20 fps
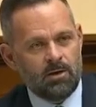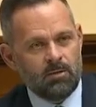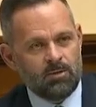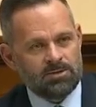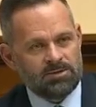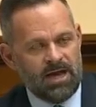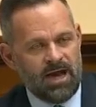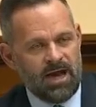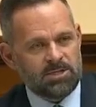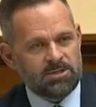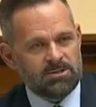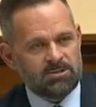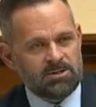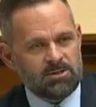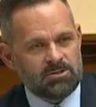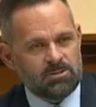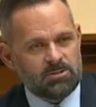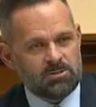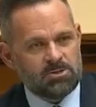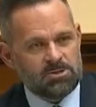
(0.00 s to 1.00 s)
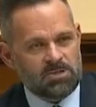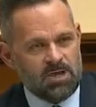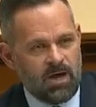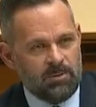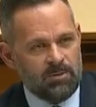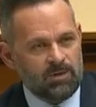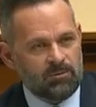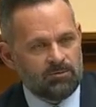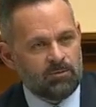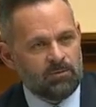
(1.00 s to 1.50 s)
was actually to
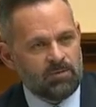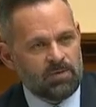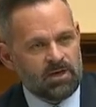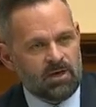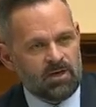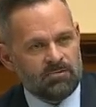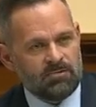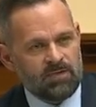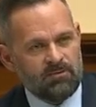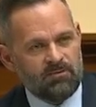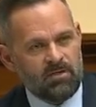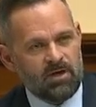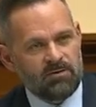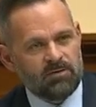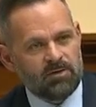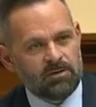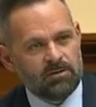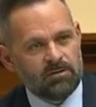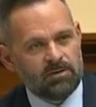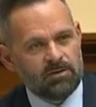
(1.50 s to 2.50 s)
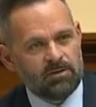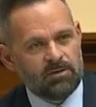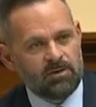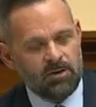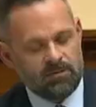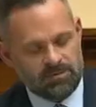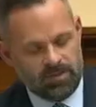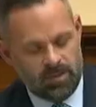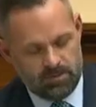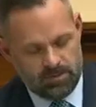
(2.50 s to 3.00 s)
stop it from being a safe haven
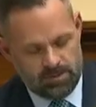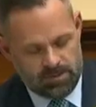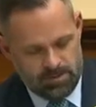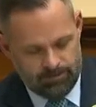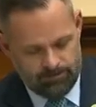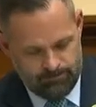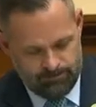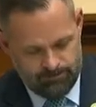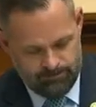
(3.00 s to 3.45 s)
of terrorism.